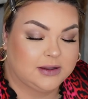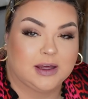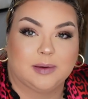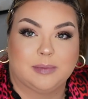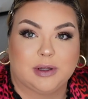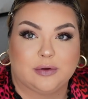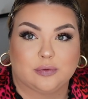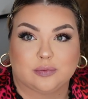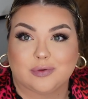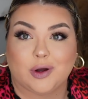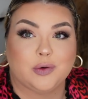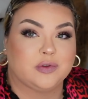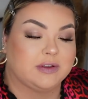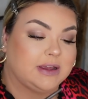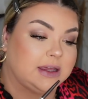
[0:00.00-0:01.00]
I'm a
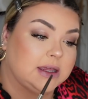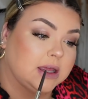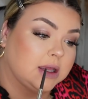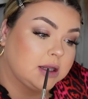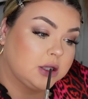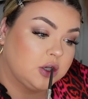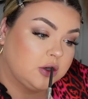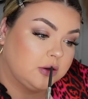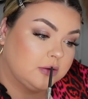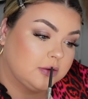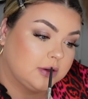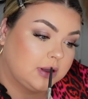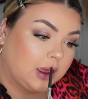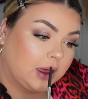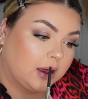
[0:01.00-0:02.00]
rosy
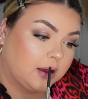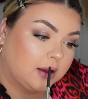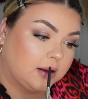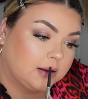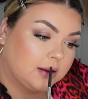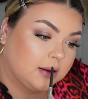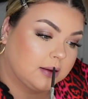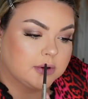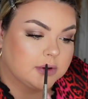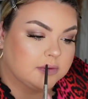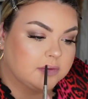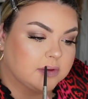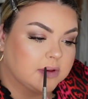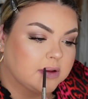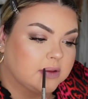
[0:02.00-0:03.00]
nude gal. I
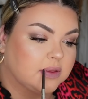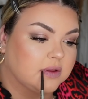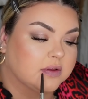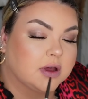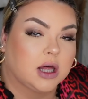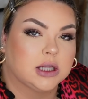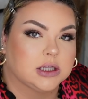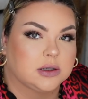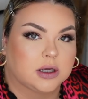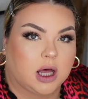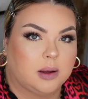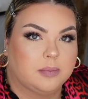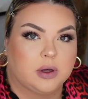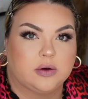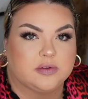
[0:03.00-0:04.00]
feel like this color
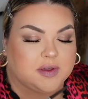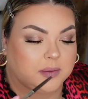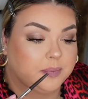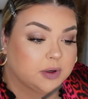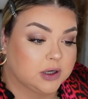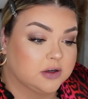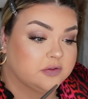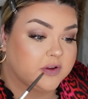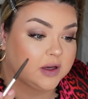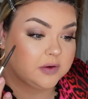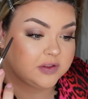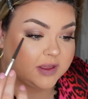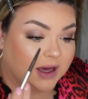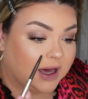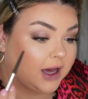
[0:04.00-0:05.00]
combo is like perfect
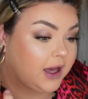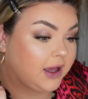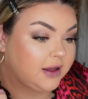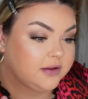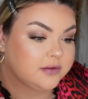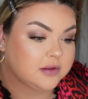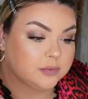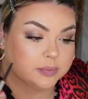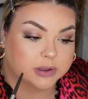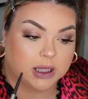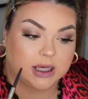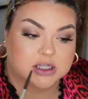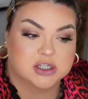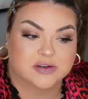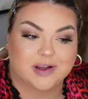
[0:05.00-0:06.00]
with the eyes, the
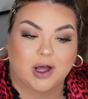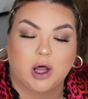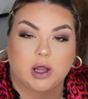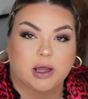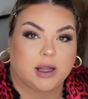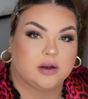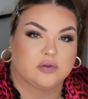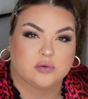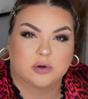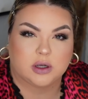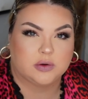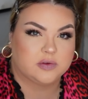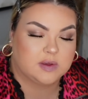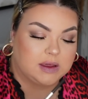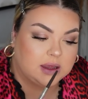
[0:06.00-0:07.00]
blush, it's all kind of
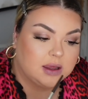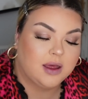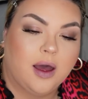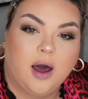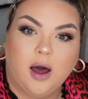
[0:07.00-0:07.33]
rosy.